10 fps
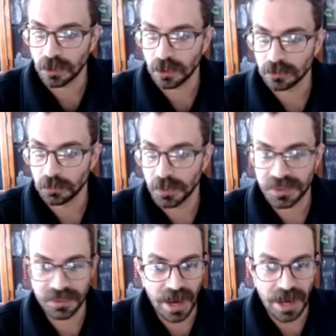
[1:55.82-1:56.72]
With
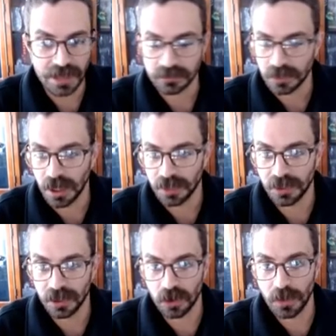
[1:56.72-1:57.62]
that,
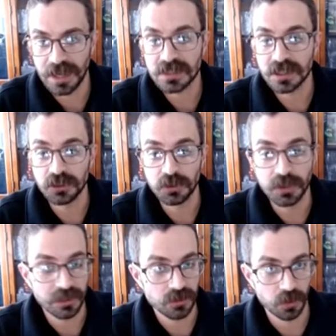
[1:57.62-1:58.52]
there are ways that you
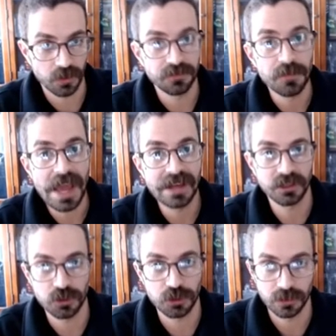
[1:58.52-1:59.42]
can sort of
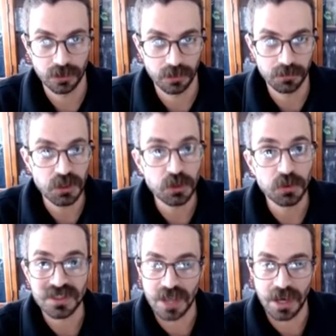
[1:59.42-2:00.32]
manage the
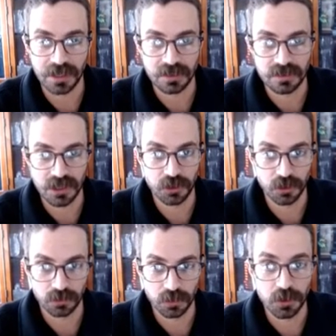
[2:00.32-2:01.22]
mute settings in
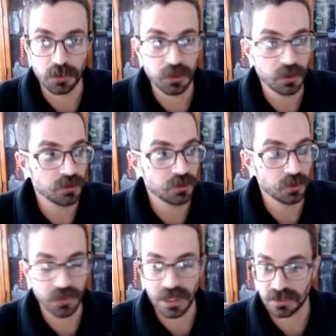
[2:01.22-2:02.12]
your room. You can do
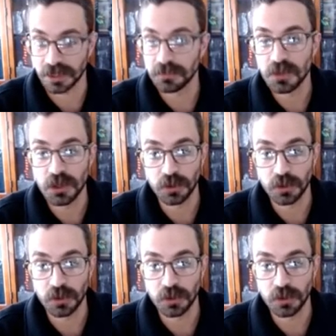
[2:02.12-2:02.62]
things like mute